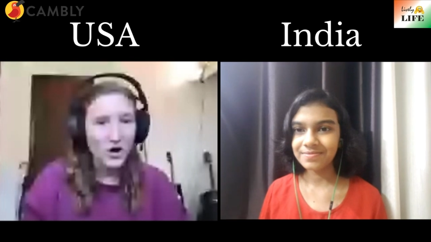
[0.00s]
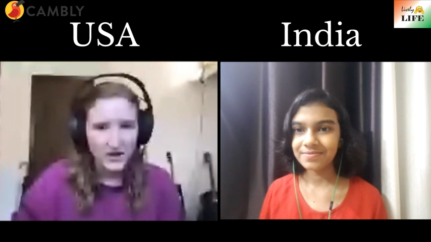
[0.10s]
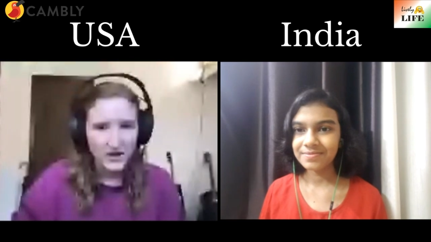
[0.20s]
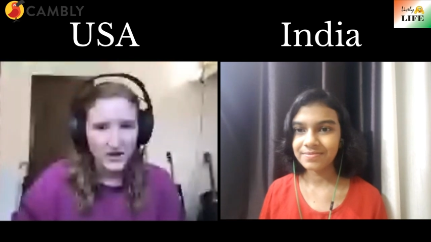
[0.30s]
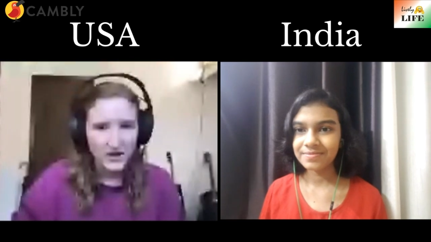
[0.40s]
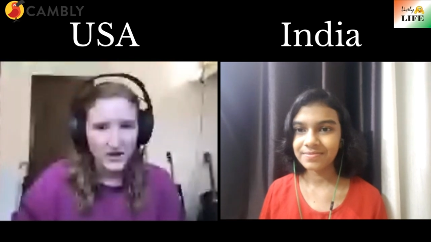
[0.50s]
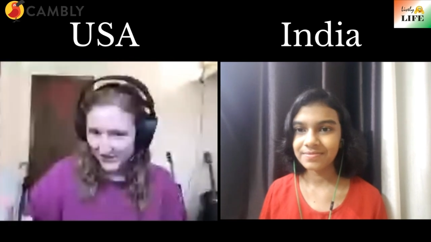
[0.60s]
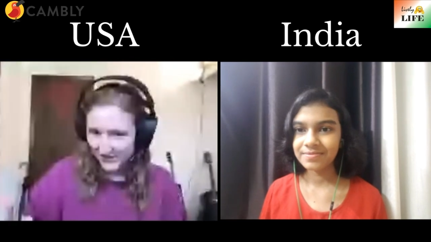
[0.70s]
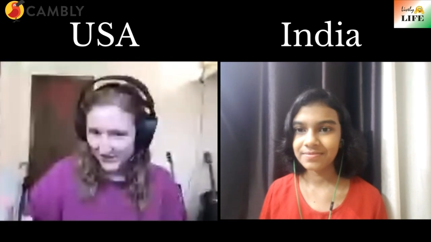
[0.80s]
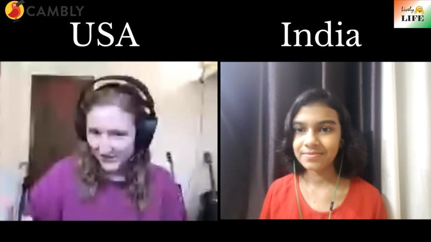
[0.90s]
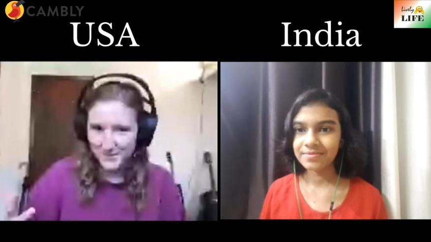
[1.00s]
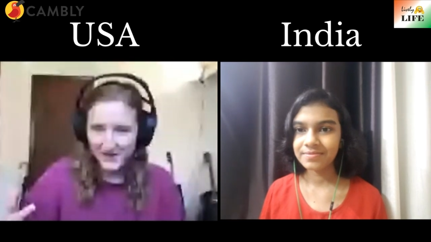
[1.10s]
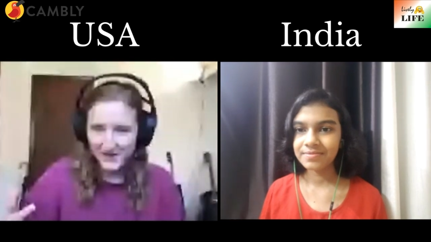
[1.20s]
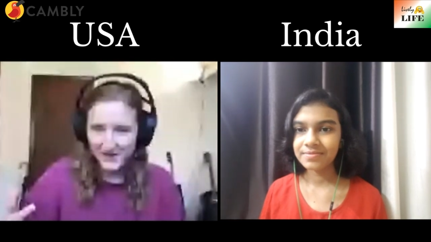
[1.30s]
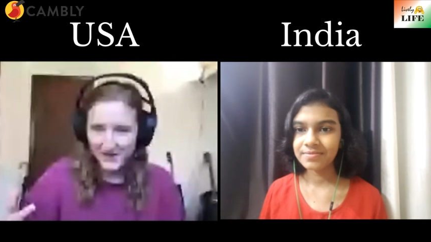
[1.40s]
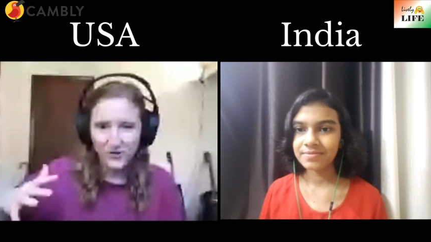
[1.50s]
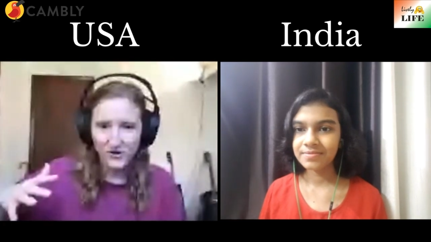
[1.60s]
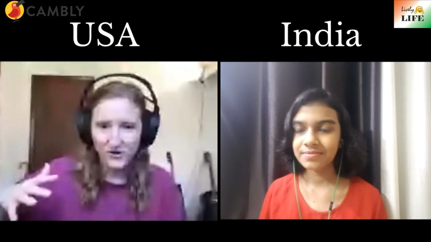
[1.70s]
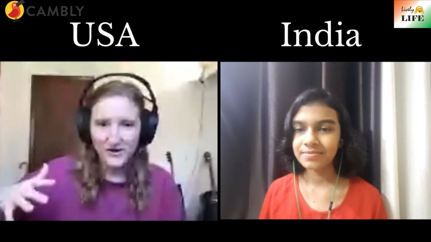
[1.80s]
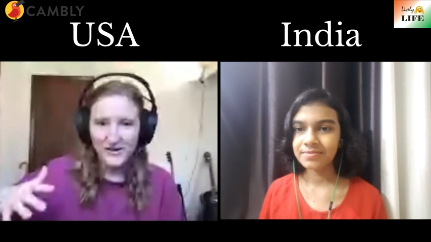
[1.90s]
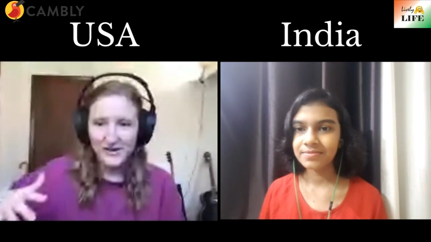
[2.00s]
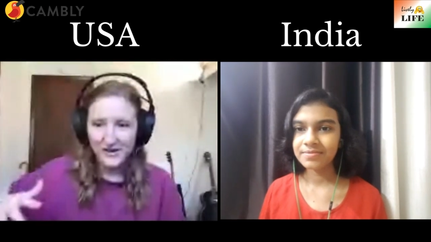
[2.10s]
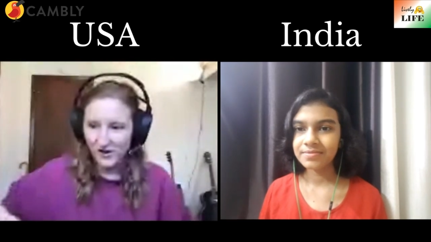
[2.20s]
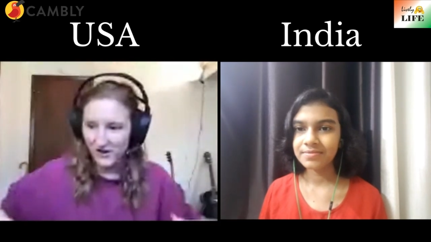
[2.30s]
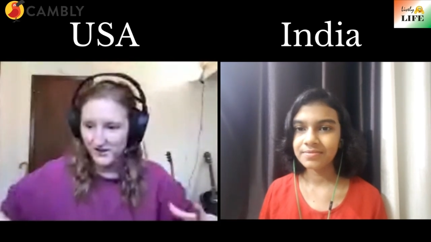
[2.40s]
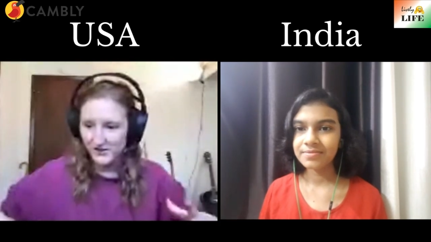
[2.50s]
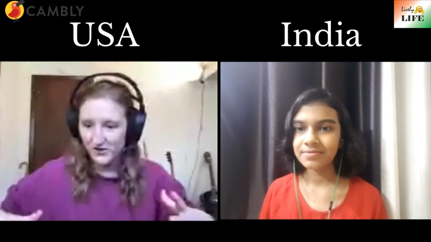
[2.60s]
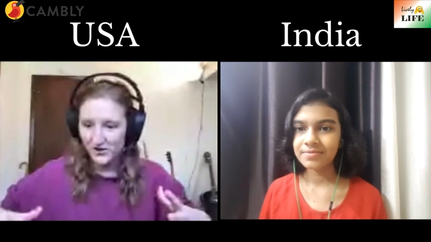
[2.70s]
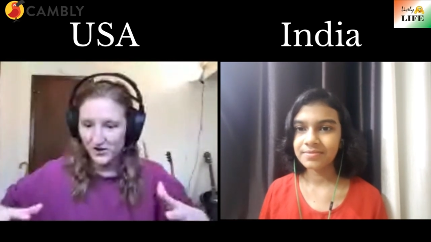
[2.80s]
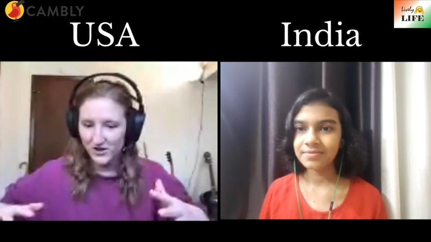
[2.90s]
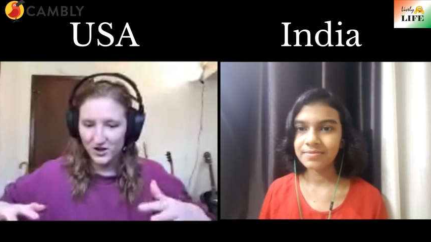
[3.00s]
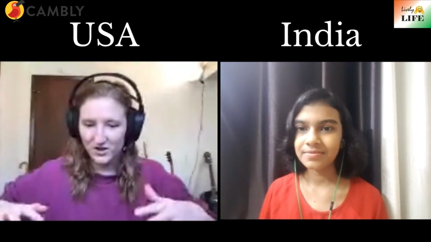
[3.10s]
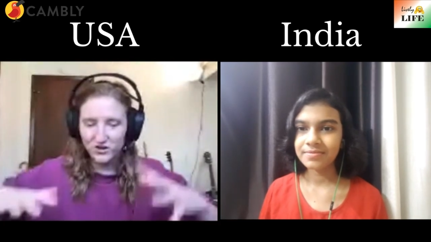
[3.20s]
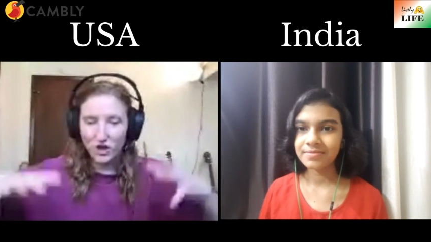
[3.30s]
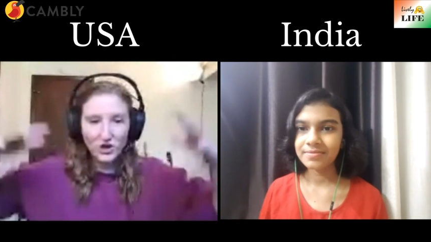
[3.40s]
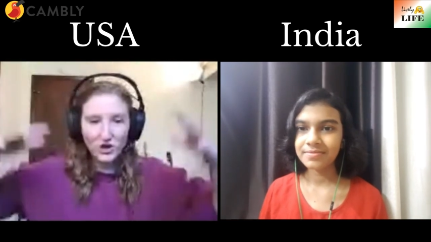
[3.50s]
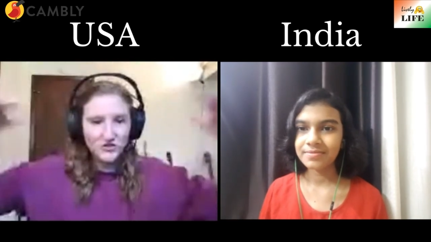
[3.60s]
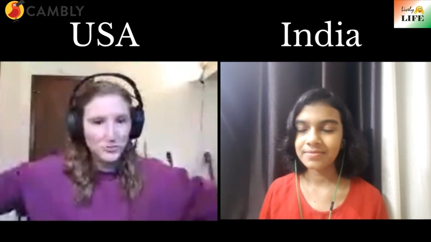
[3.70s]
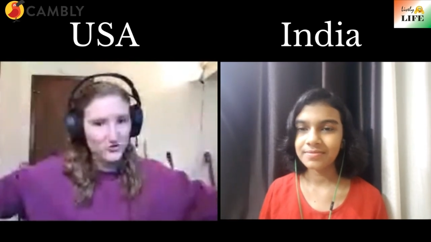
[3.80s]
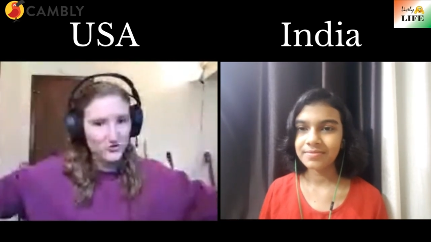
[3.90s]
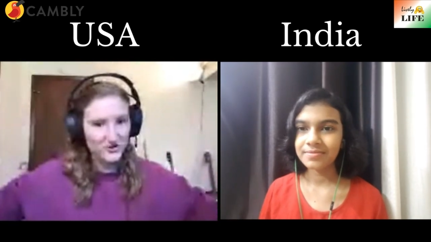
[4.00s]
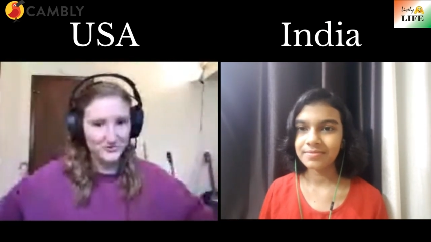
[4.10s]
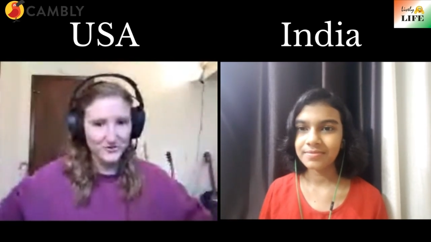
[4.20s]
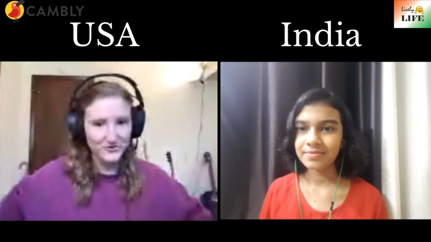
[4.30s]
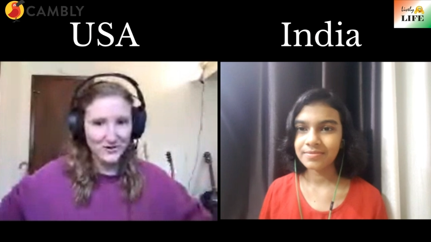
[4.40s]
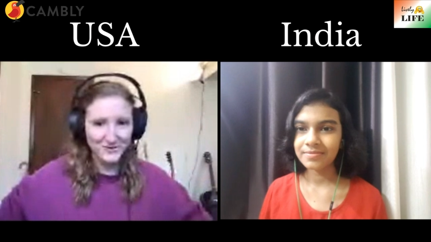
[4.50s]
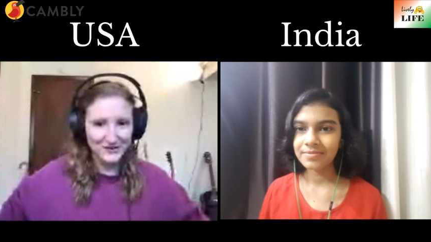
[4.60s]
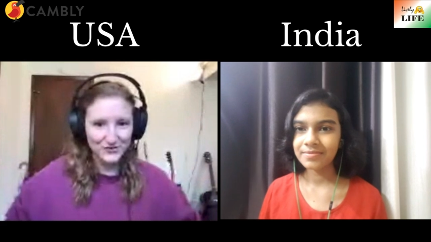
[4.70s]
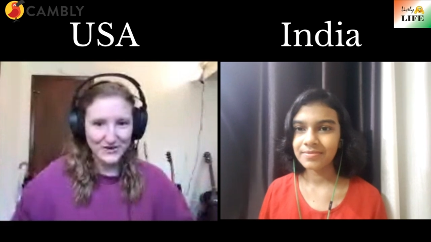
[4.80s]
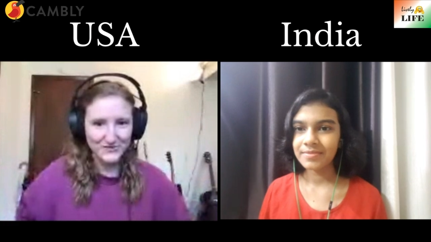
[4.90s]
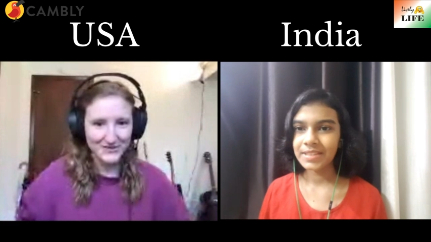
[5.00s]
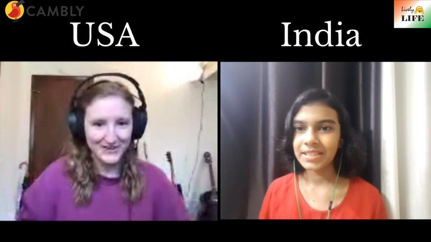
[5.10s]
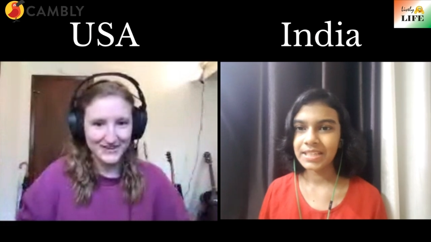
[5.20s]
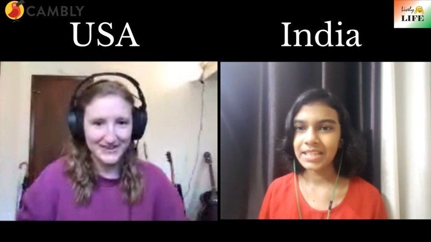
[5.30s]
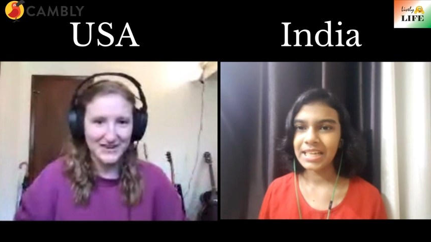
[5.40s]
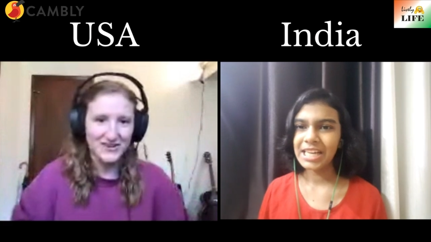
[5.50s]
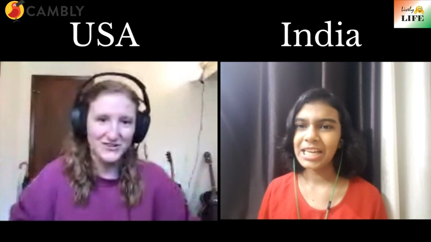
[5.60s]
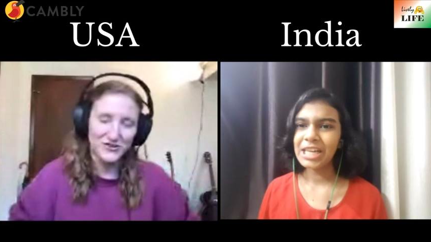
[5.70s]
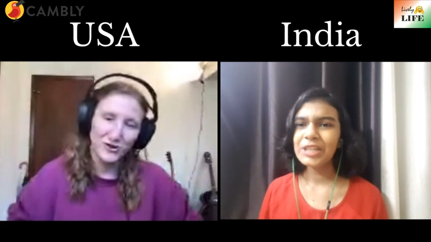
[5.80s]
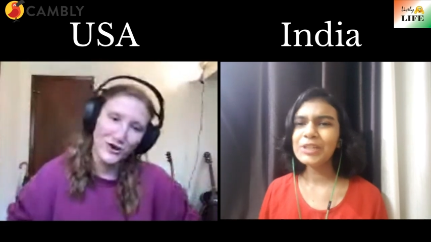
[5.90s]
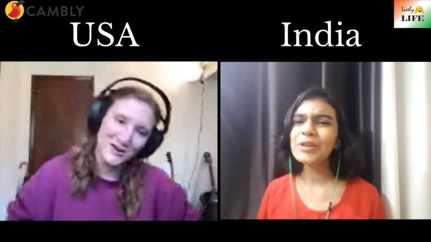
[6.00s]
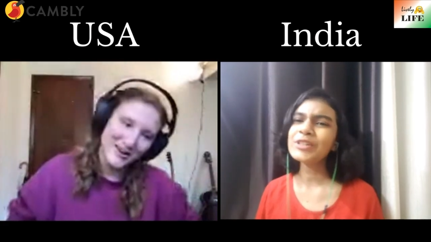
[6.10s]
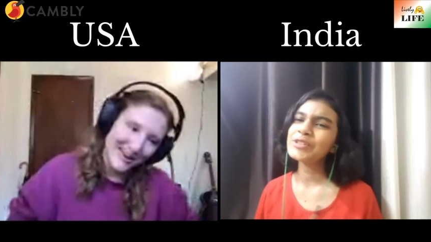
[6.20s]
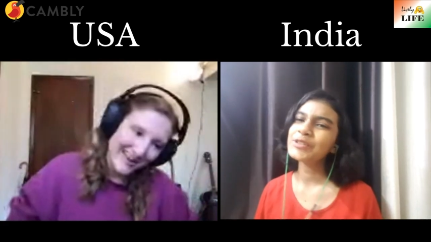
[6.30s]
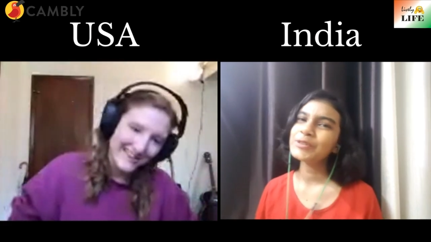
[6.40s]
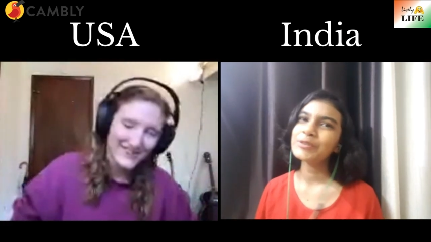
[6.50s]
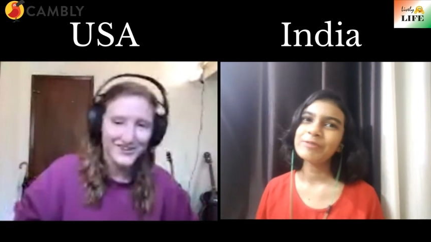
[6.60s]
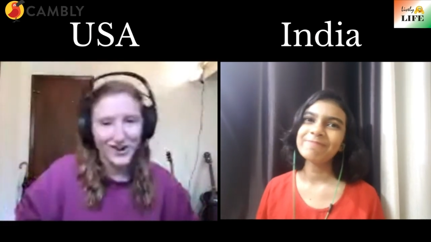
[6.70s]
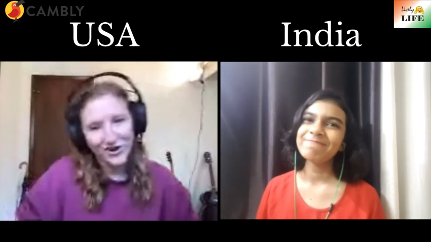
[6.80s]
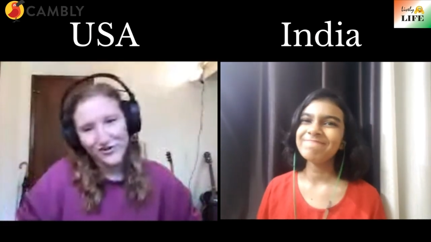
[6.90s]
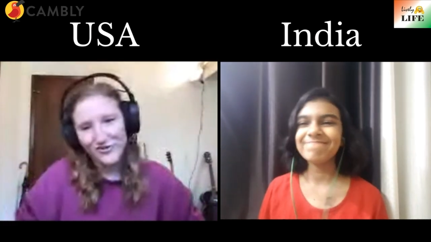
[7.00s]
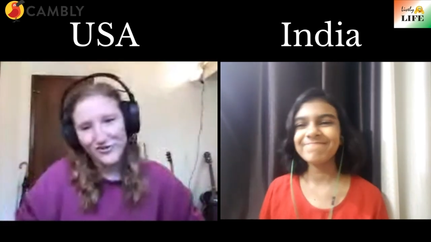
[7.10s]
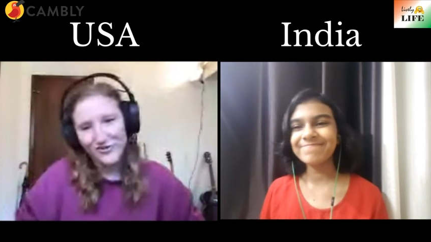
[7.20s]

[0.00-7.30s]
Speaker 1: immediate family or is a, a, large portion of your family traveling? Like, do, are not aunts, uncles?